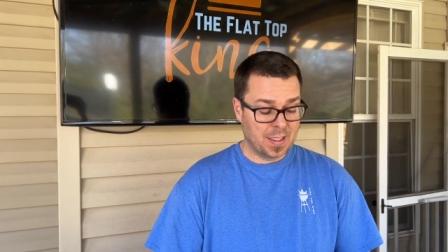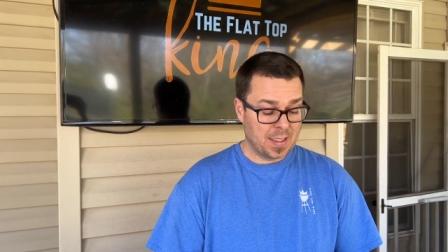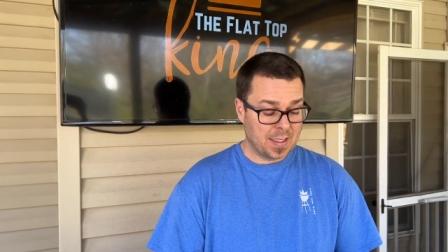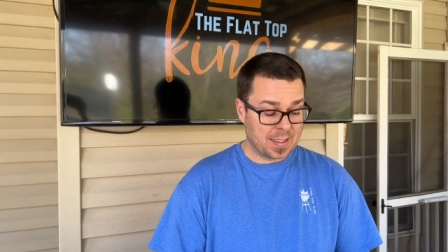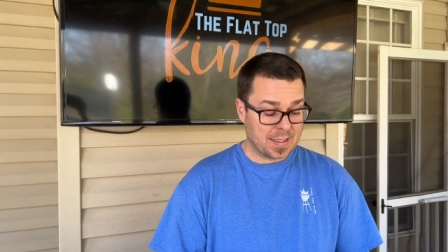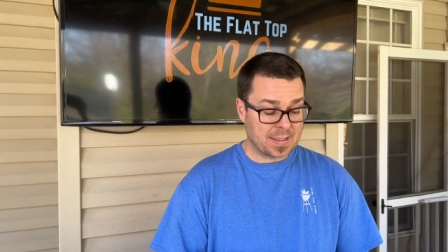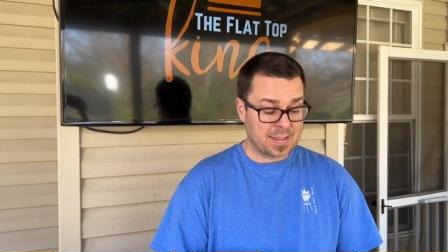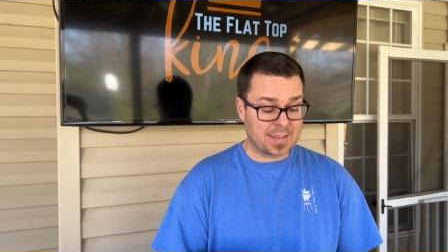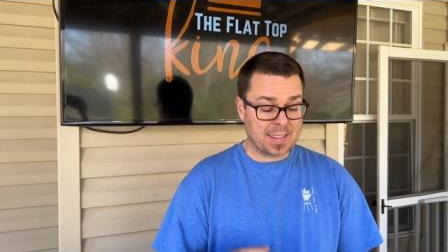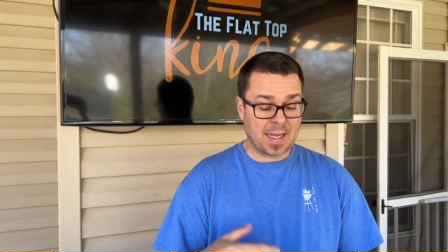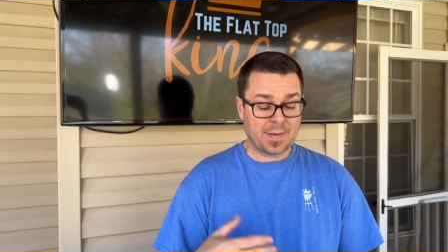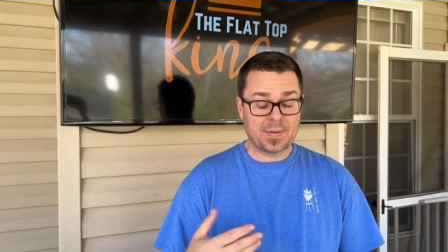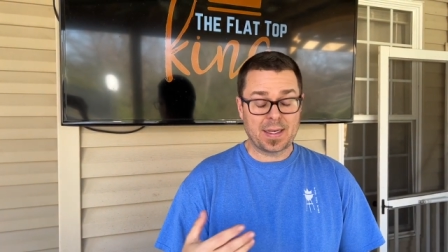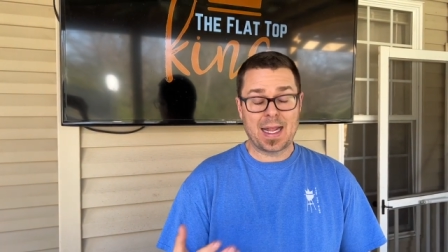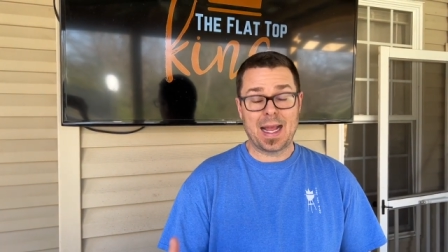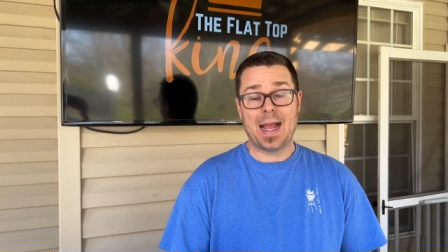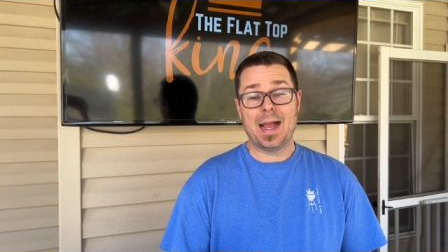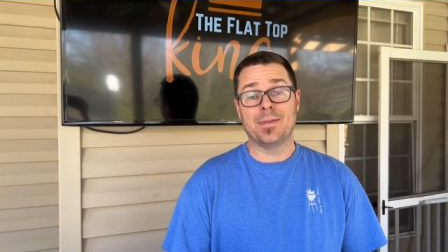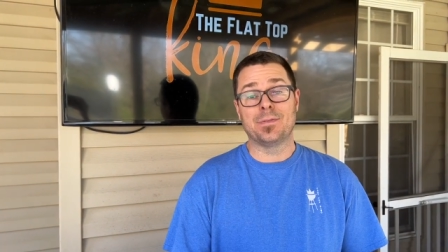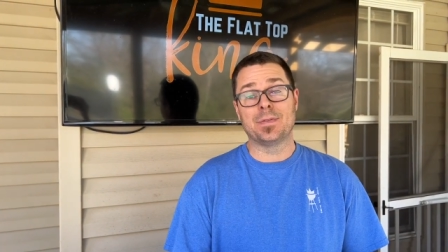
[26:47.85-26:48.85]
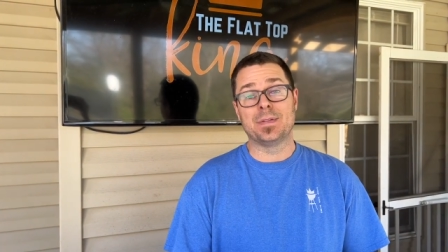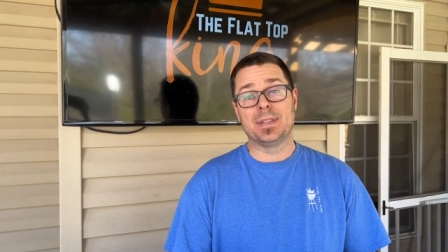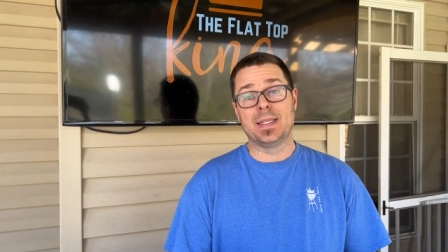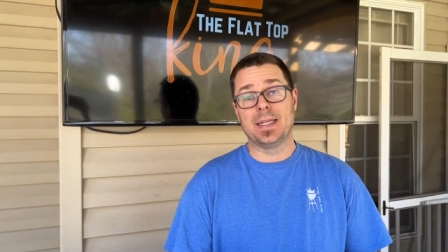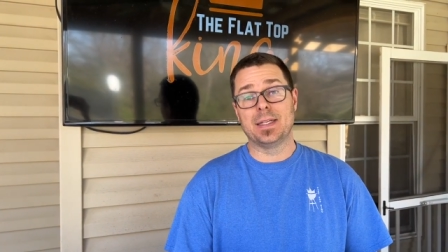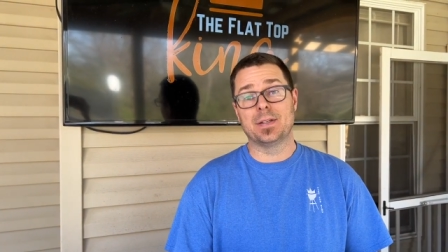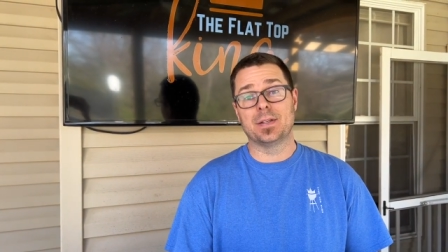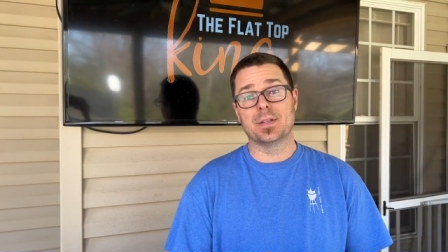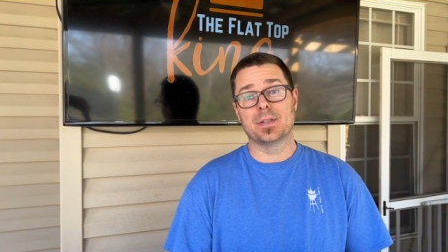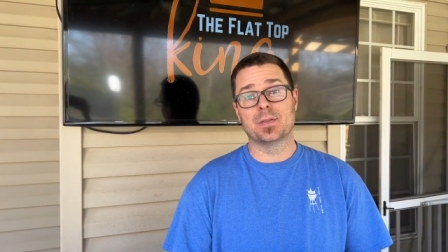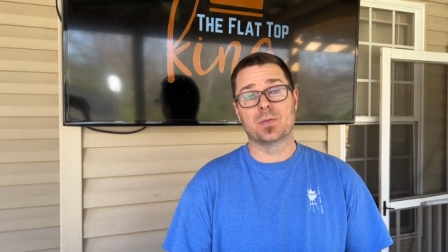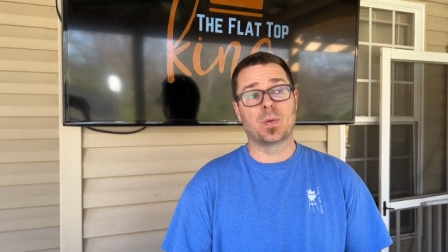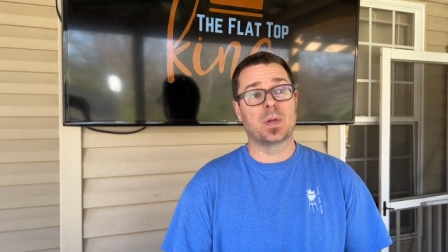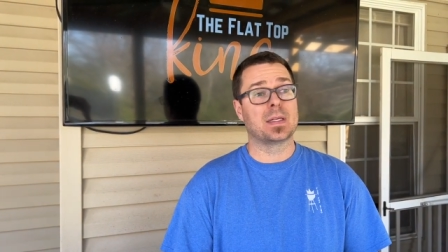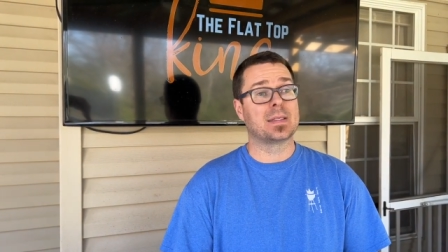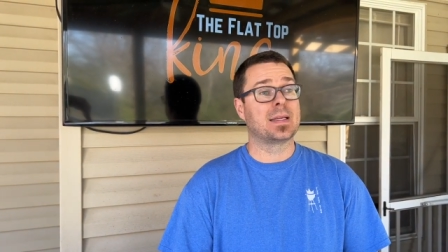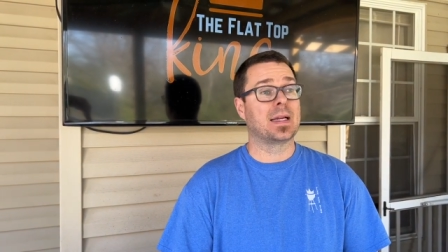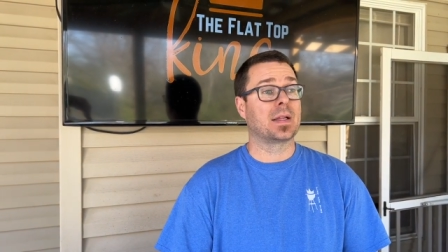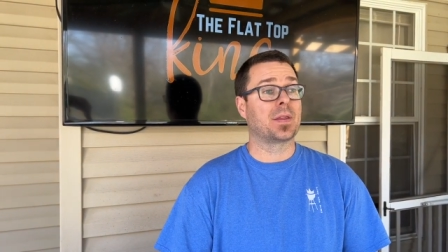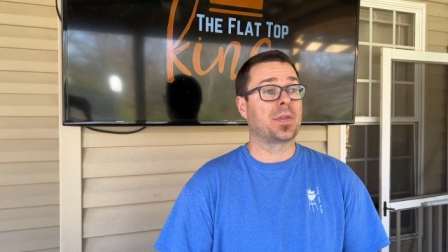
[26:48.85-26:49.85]
seven and a half dinners. What
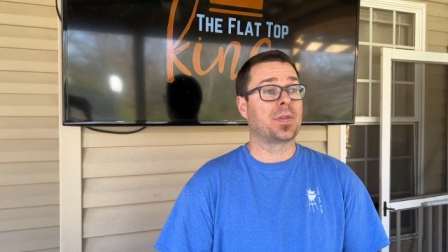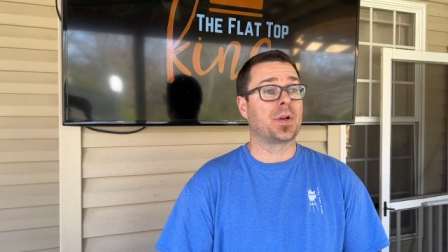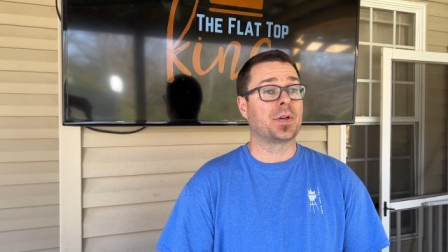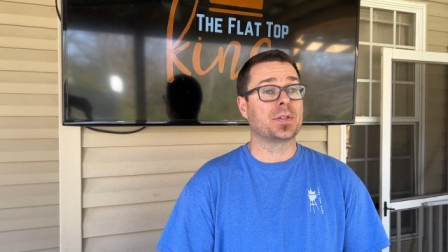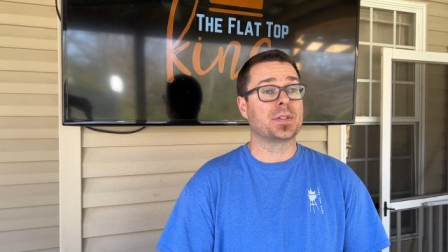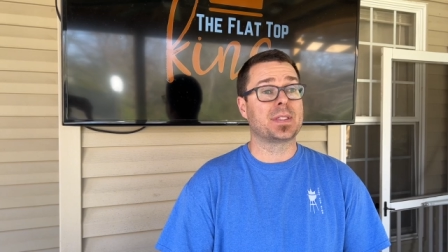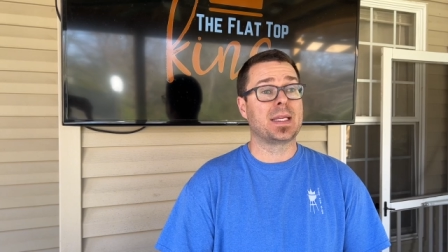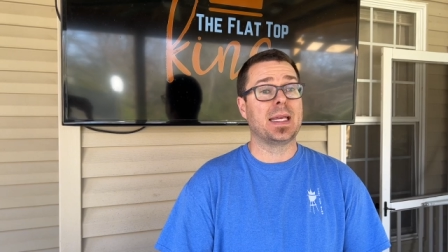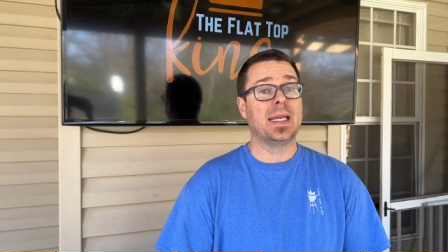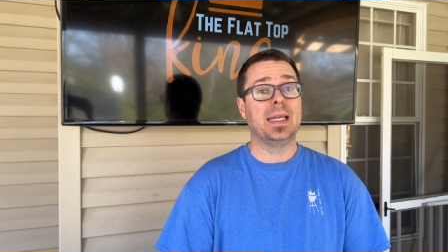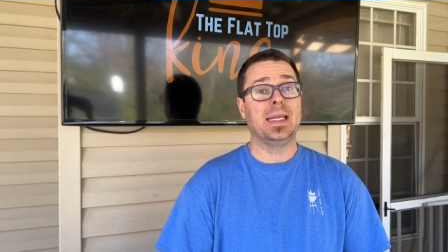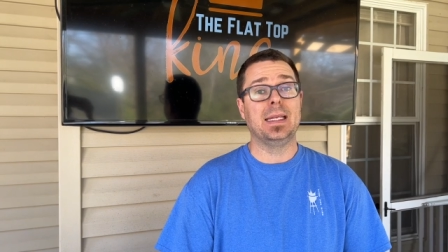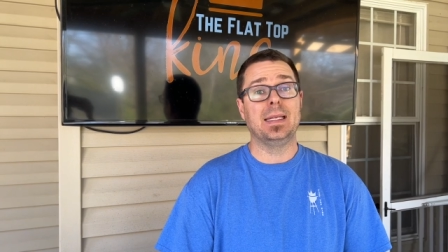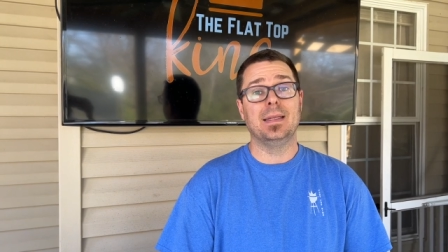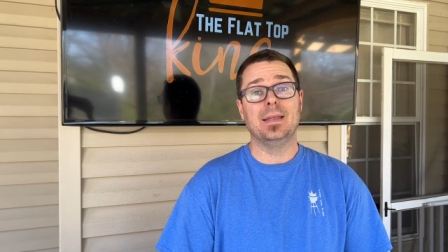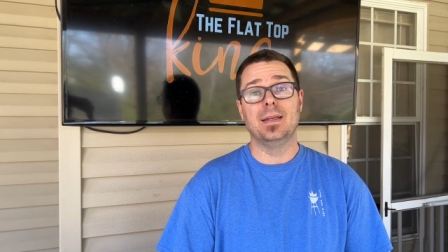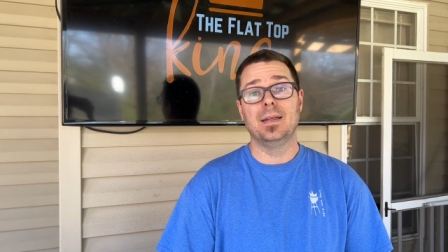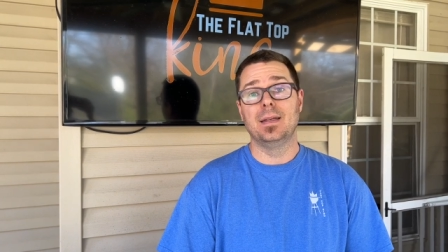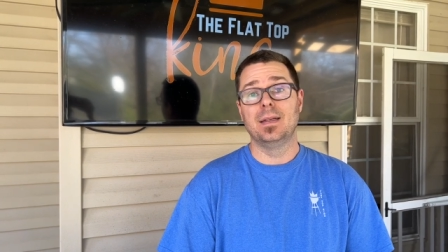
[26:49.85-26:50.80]
is that? Thirteen.